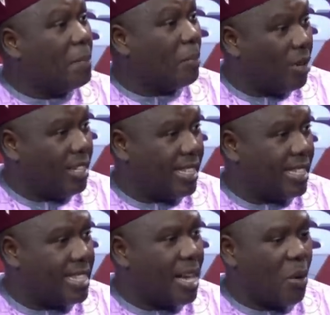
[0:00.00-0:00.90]
In
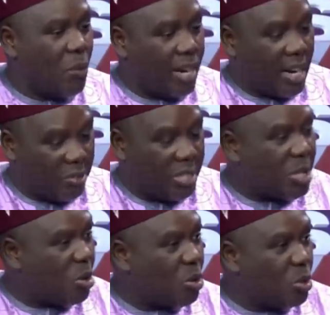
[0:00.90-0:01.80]
politics, we can reach
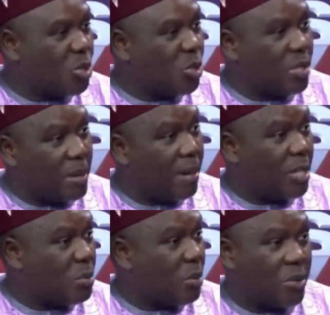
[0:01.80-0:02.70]
a conclusion today
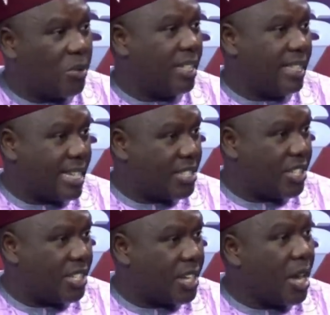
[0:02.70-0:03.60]
by tomorrow morning it has
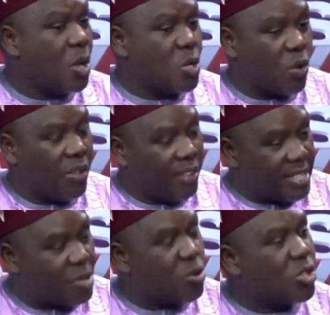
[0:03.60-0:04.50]
changed. So if a
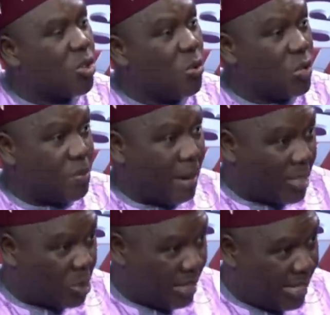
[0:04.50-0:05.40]
situation looks
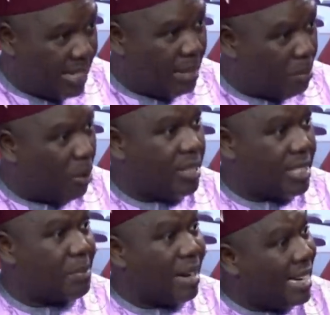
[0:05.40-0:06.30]
bad today in
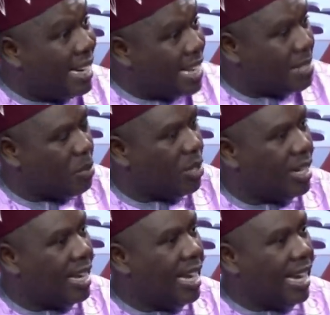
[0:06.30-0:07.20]
politics, by the next
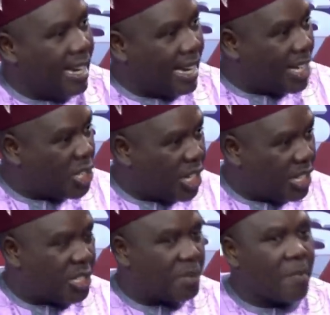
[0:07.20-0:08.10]
morning, it can
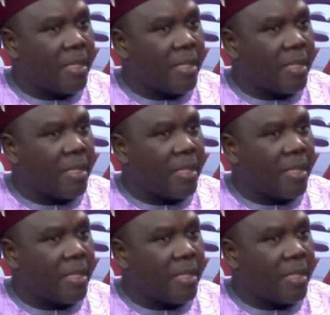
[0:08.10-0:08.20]
change.